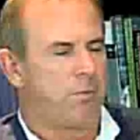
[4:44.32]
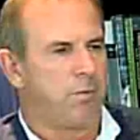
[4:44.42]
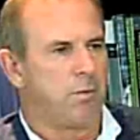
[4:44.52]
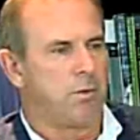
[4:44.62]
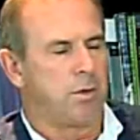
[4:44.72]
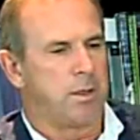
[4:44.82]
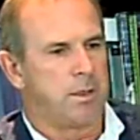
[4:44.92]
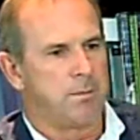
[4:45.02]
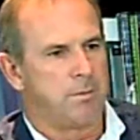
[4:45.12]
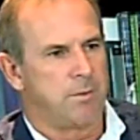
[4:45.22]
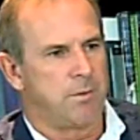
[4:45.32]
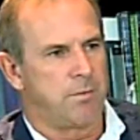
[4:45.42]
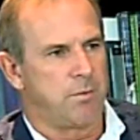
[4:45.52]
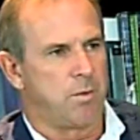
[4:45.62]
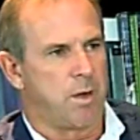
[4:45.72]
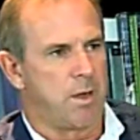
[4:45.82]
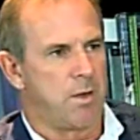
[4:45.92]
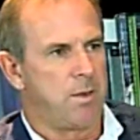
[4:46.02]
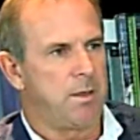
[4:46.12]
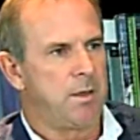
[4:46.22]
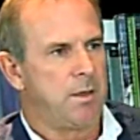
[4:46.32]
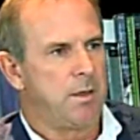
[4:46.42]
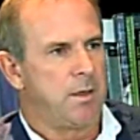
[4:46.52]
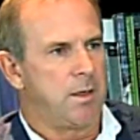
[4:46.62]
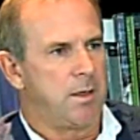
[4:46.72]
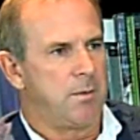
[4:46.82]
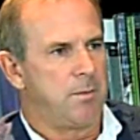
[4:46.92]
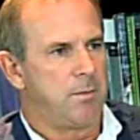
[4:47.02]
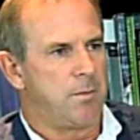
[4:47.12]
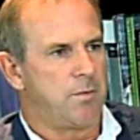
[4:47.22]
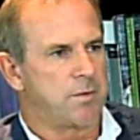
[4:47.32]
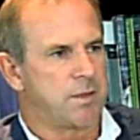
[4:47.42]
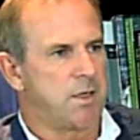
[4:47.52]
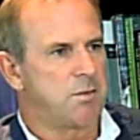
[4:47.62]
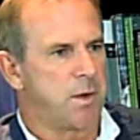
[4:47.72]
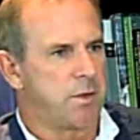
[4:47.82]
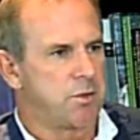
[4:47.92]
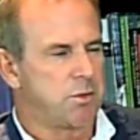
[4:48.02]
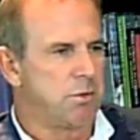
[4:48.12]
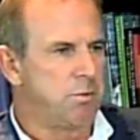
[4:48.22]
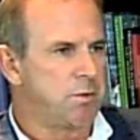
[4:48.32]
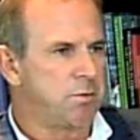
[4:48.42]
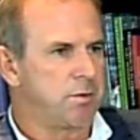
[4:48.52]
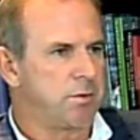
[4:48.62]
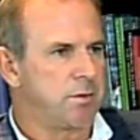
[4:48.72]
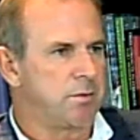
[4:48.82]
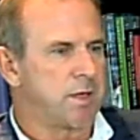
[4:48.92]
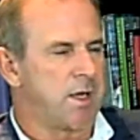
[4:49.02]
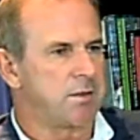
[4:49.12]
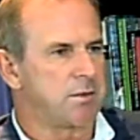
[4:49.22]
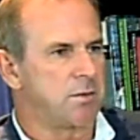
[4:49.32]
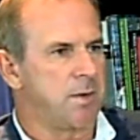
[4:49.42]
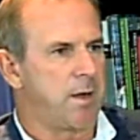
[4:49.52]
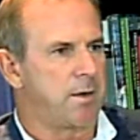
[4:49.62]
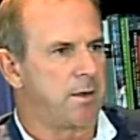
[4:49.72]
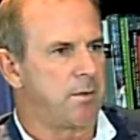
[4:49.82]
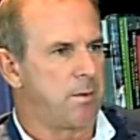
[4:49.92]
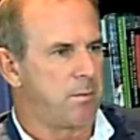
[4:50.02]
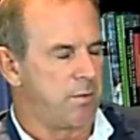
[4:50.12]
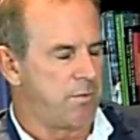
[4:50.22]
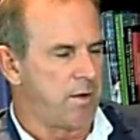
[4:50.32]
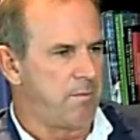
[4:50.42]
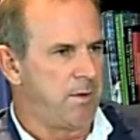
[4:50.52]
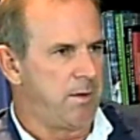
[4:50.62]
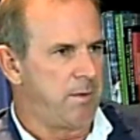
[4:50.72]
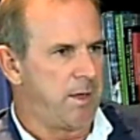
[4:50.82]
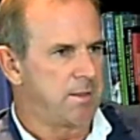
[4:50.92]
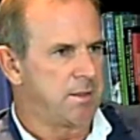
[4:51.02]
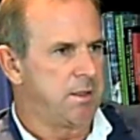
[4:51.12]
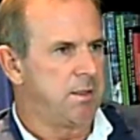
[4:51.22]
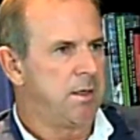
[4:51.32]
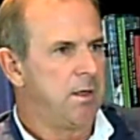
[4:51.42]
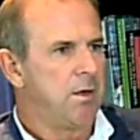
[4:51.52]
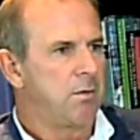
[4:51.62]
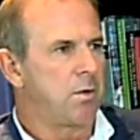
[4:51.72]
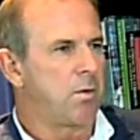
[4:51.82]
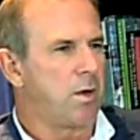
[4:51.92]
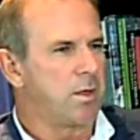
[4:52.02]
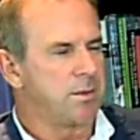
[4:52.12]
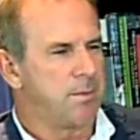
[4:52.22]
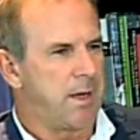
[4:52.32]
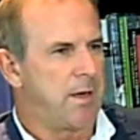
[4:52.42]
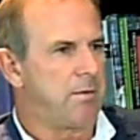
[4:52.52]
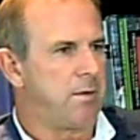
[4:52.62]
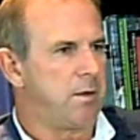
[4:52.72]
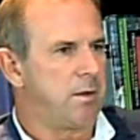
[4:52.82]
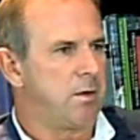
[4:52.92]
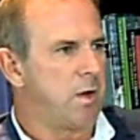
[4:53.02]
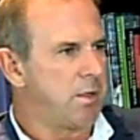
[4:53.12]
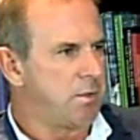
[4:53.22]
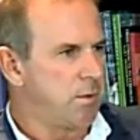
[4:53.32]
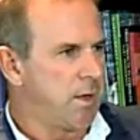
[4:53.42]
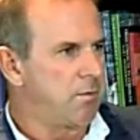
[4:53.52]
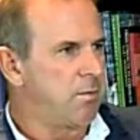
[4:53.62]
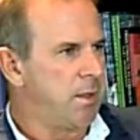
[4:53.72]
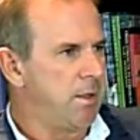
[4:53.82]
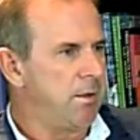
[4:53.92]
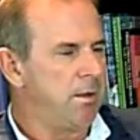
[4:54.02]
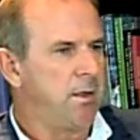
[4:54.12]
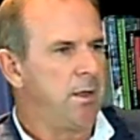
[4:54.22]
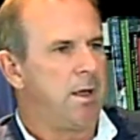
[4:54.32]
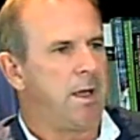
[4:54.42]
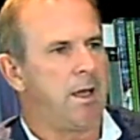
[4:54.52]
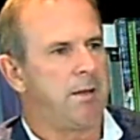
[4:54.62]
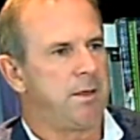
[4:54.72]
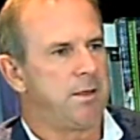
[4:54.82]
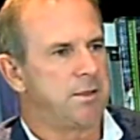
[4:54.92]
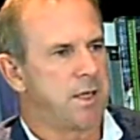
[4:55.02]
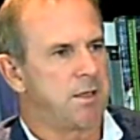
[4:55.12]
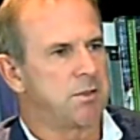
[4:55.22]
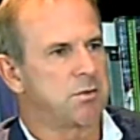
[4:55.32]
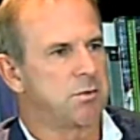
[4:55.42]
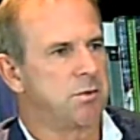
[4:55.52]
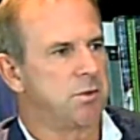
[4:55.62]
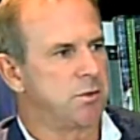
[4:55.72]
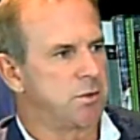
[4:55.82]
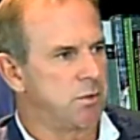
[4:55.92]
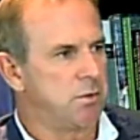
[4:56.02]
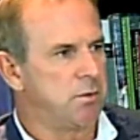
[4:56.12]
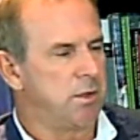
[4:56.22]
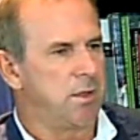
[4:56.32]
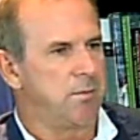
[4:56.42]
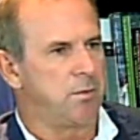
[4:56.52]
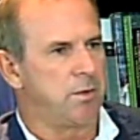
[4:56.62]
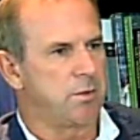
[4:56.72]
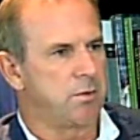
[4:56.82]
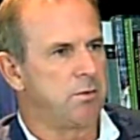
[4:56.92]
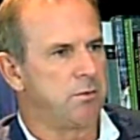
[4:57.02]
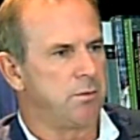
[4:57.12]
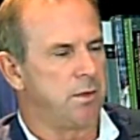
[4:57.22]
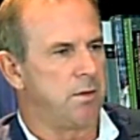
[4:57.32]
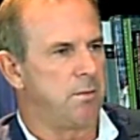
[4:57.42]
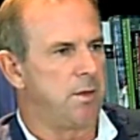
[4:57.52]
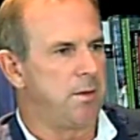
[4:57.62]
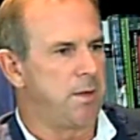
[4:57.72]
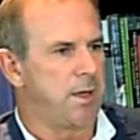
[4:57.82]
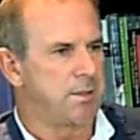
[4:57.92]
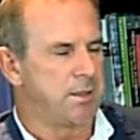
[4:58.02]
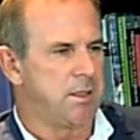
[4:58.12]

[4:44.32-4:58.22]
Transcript: For Wyoming, stage 1 and 2, which will take us to about £1.5 million a year, requires about 90 to 100 million, and then to take us through to £2.2 million a